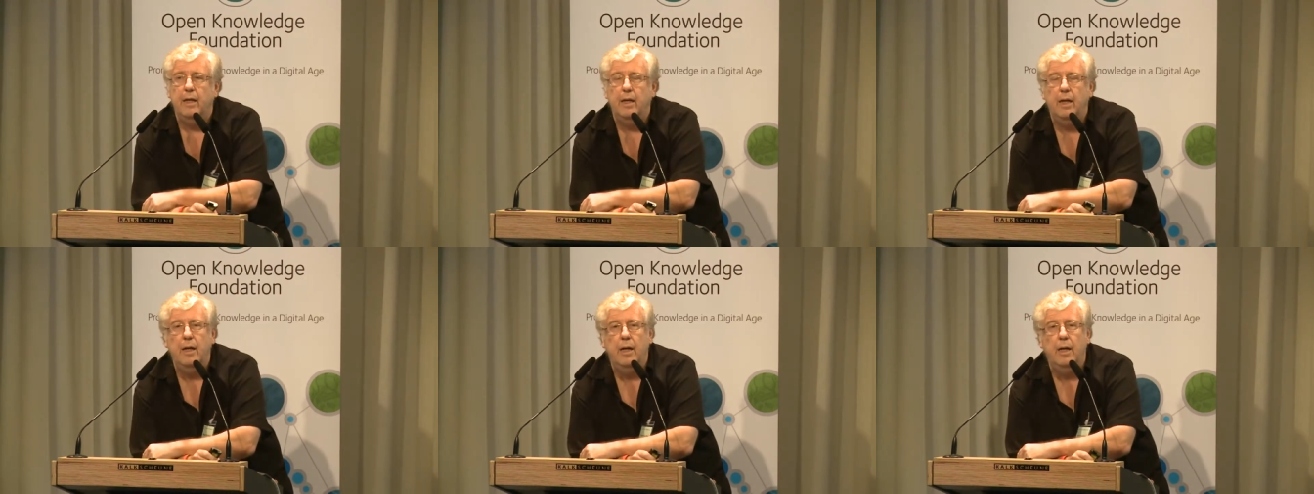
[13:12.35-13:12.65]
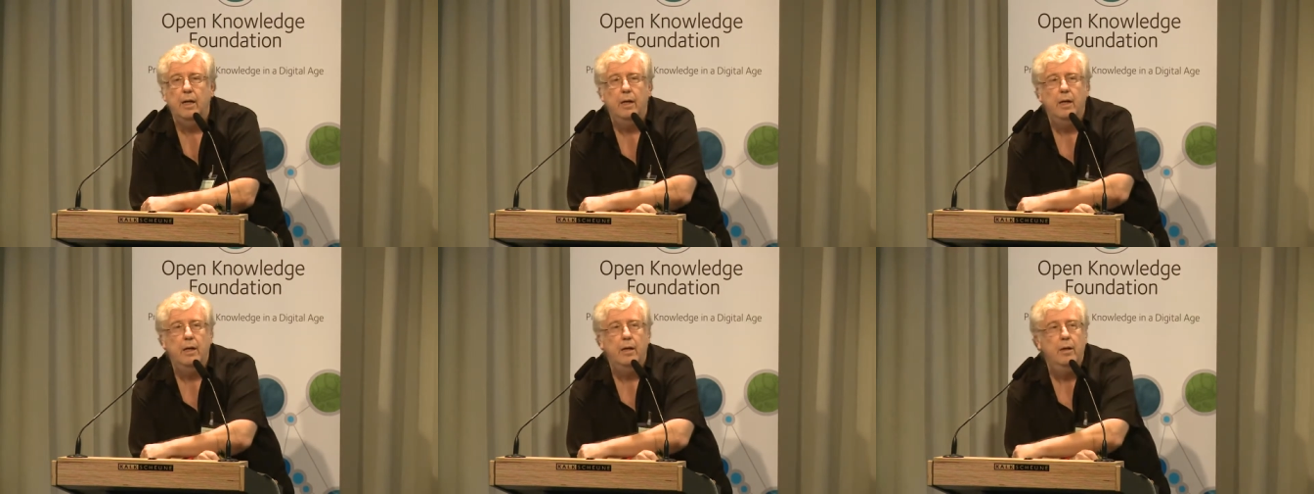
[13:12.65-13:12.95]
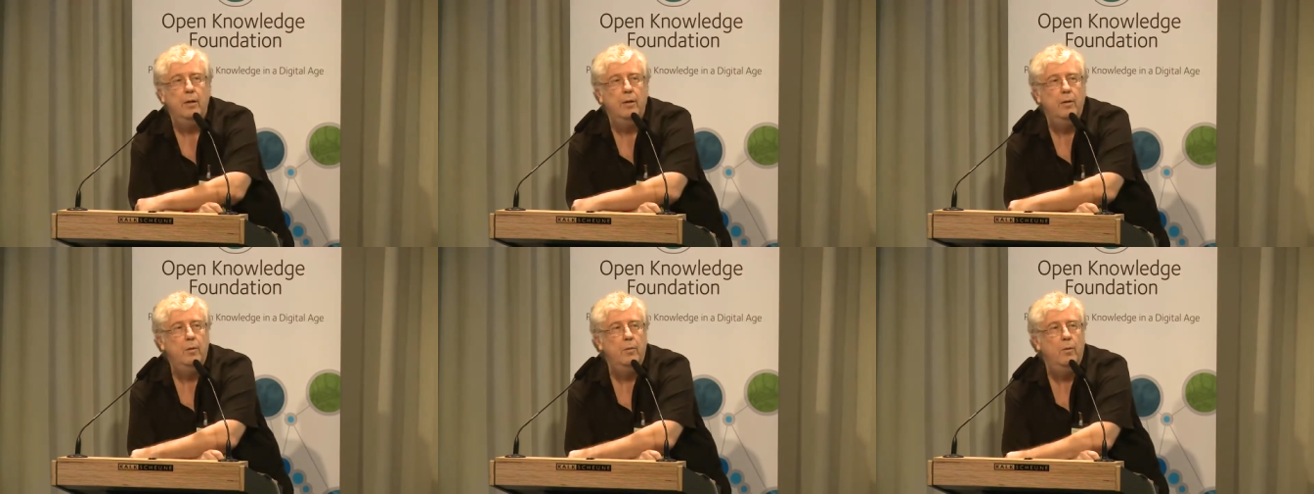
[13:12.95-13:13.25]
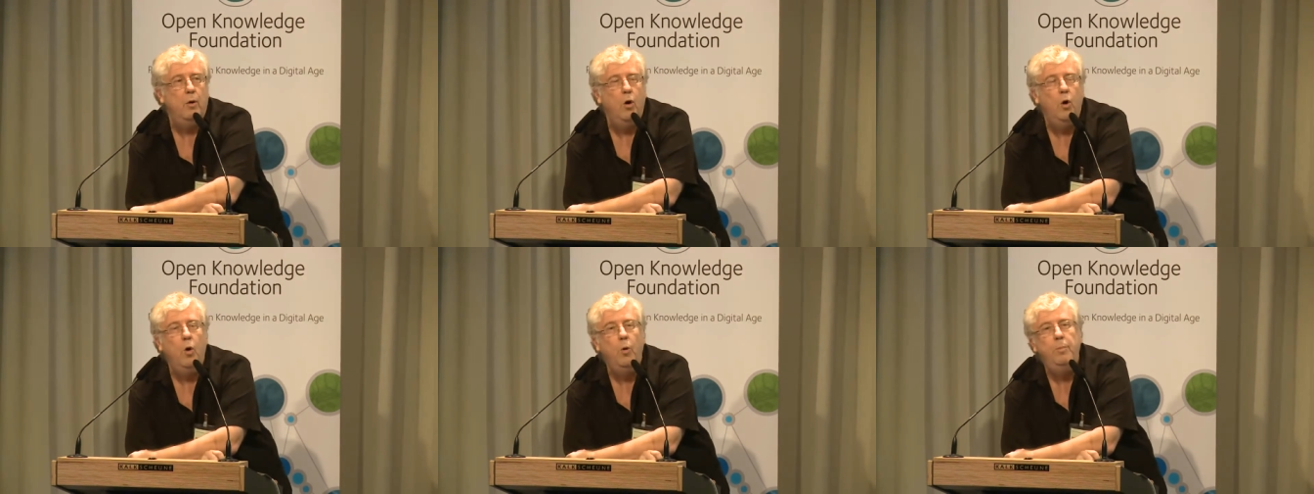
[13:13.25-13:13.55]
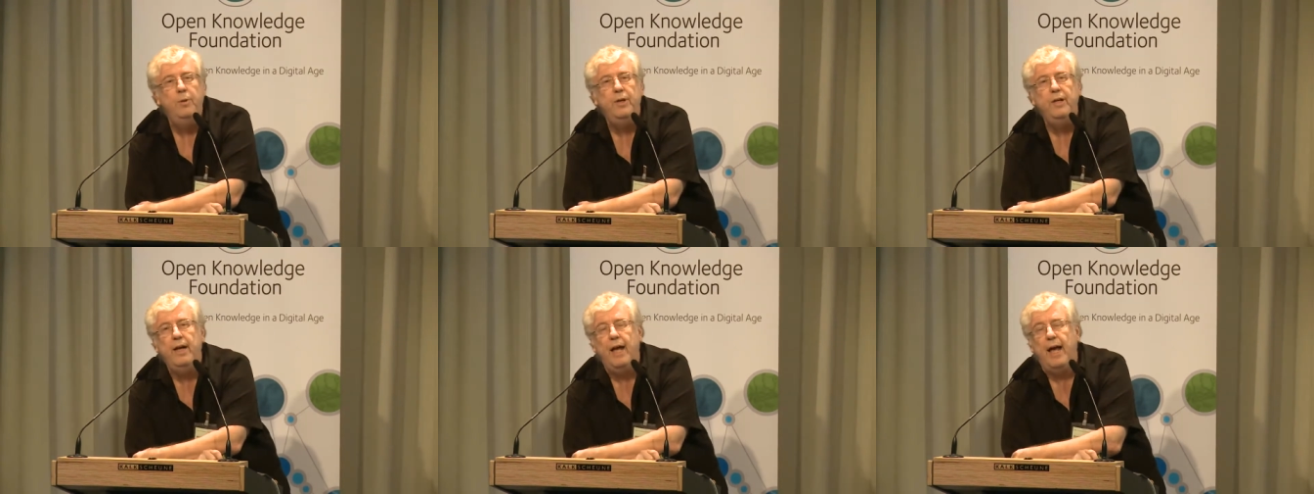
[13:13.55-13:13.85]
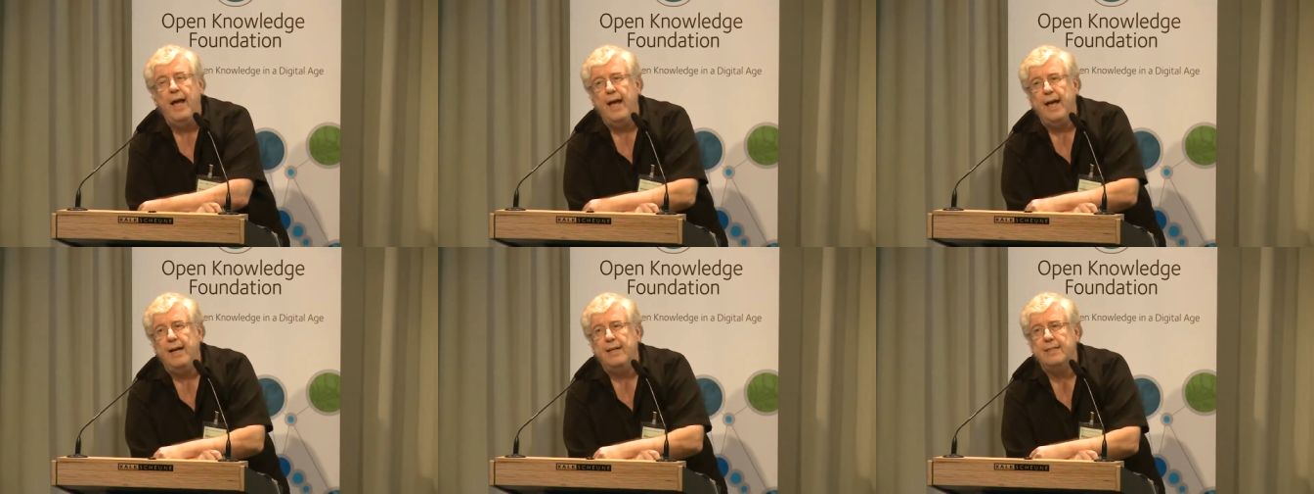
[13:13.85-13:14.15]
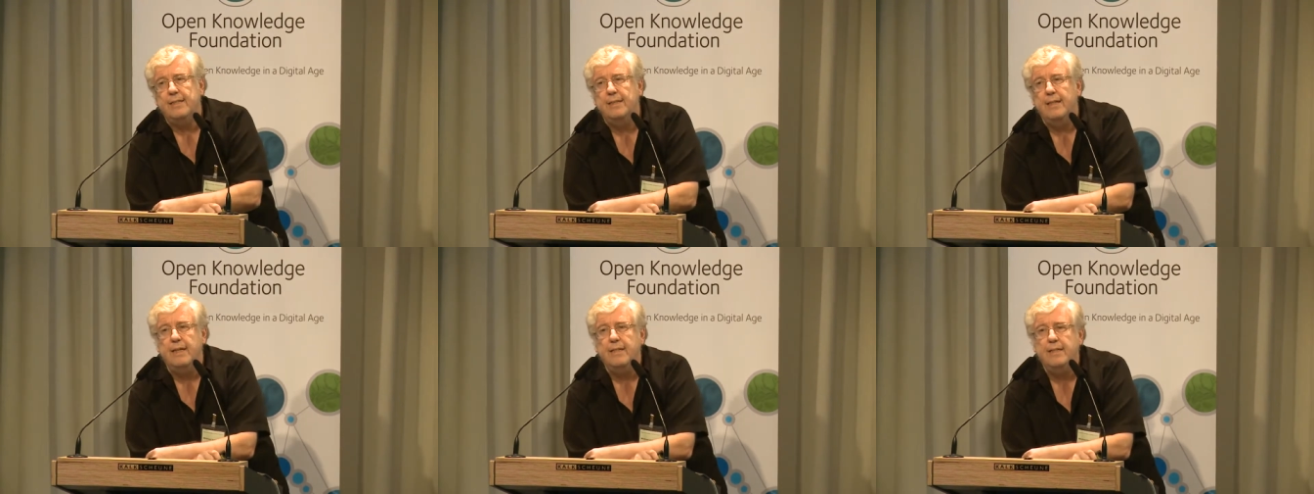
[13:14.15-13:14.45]
open
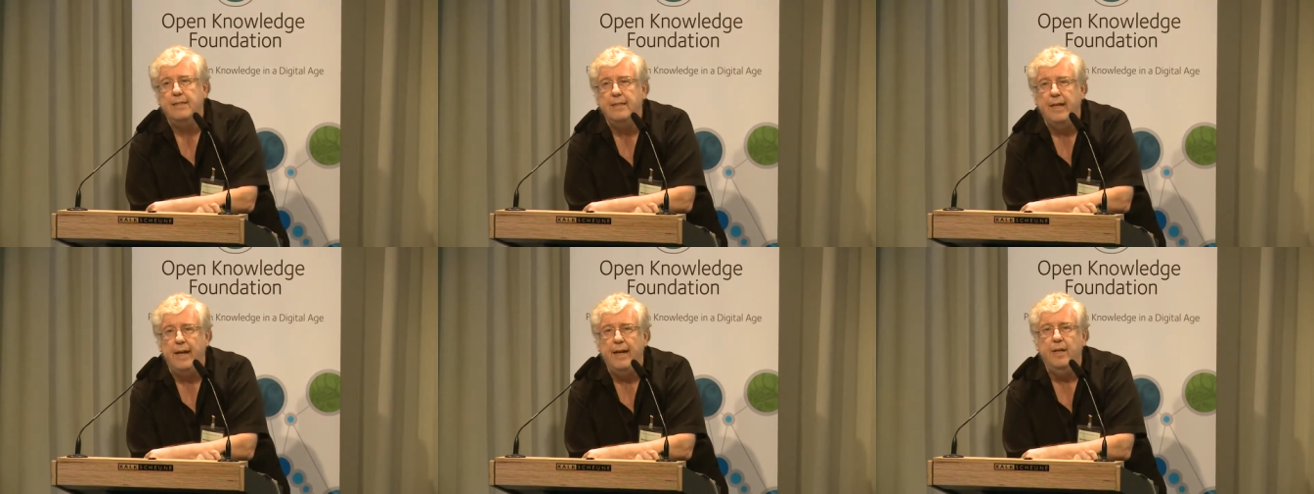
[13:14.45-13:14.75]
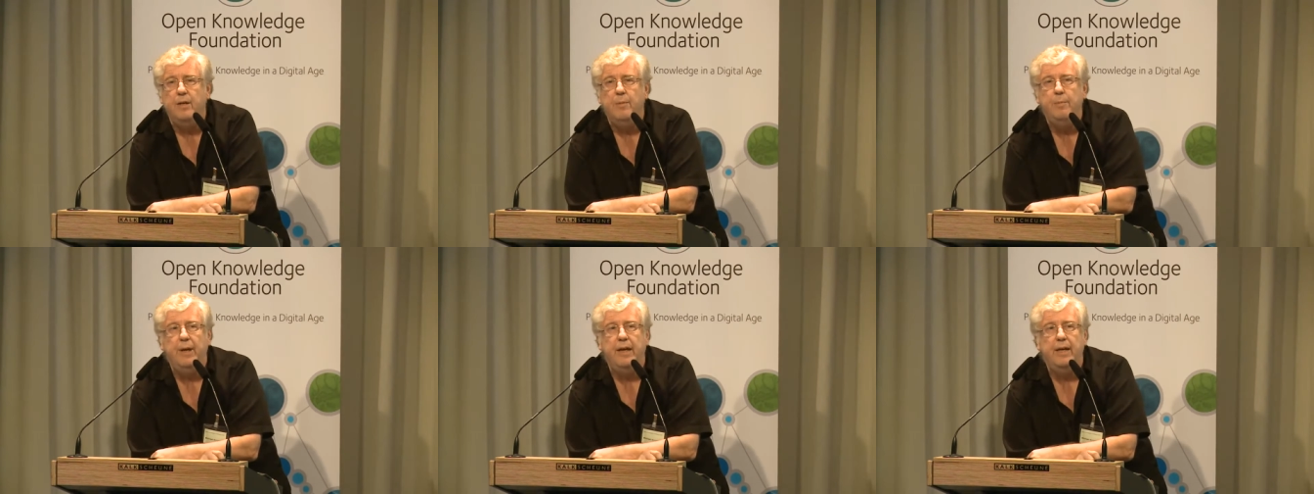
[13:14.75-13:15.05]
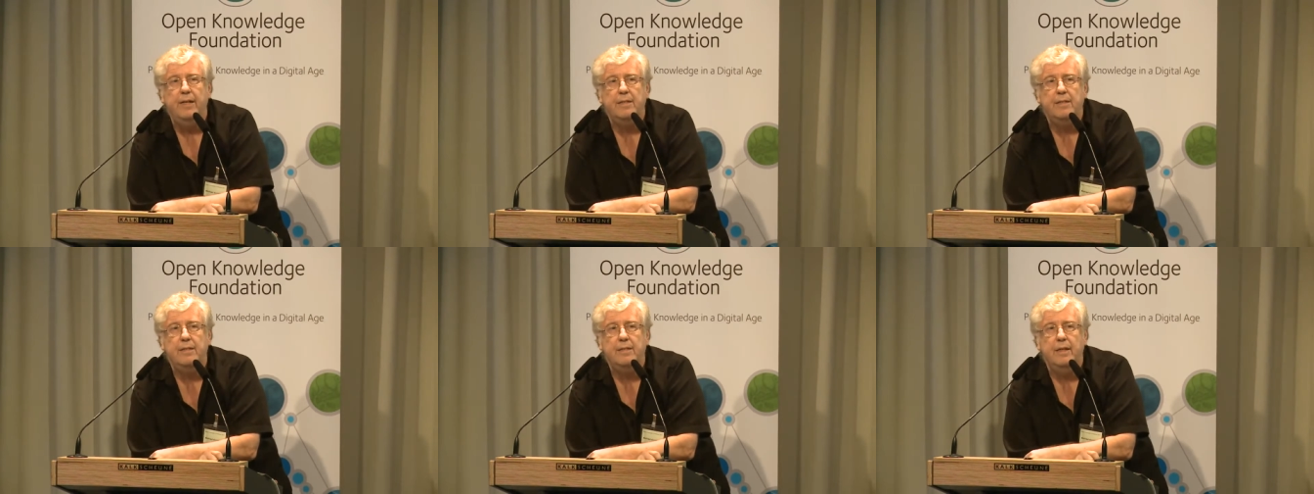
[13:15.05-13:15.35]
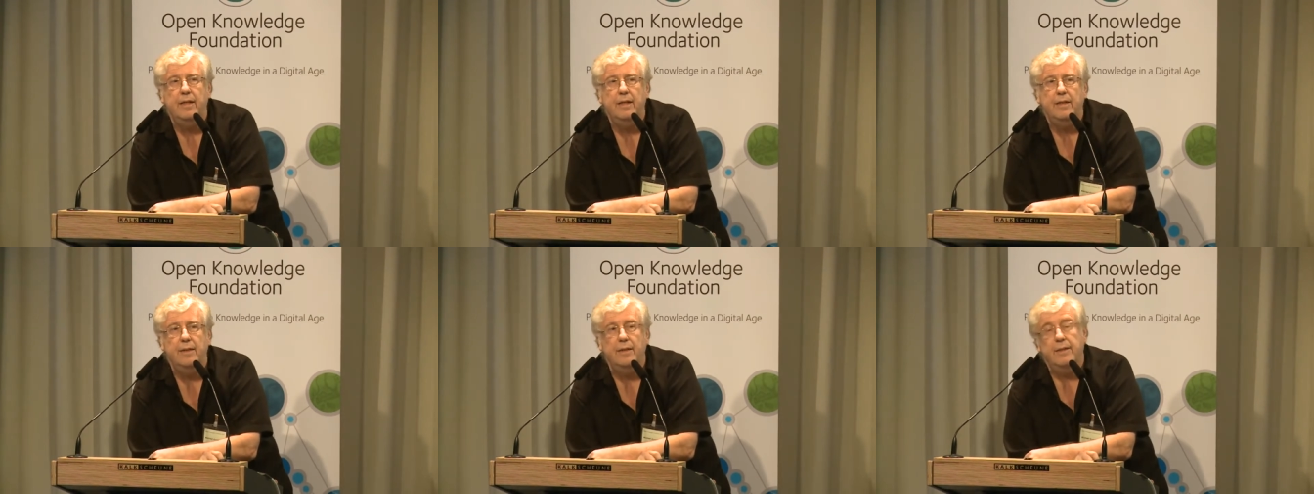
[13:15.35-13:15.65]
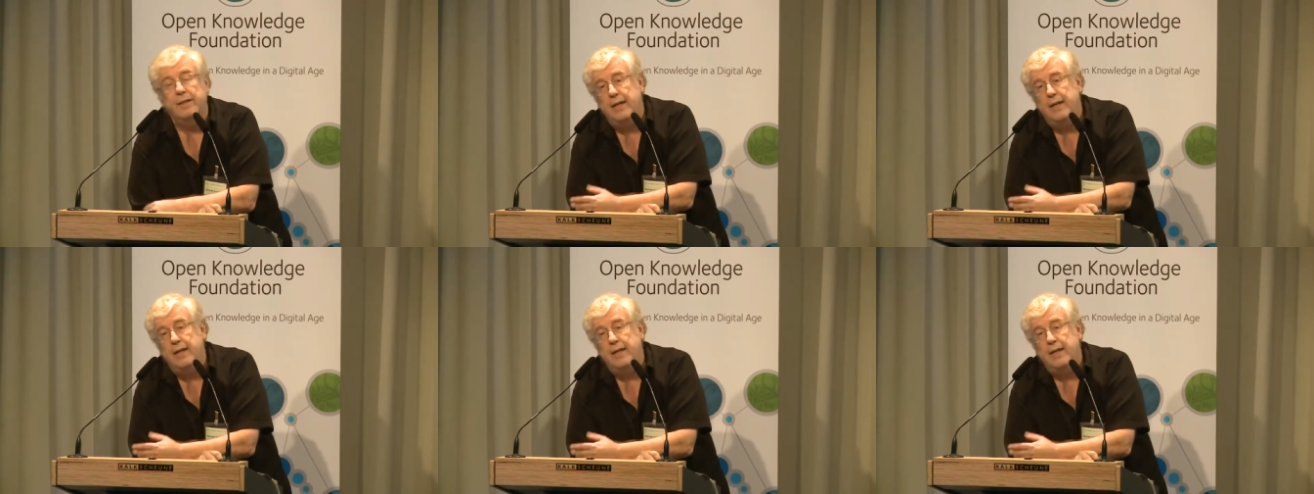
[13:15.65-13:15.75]
access database that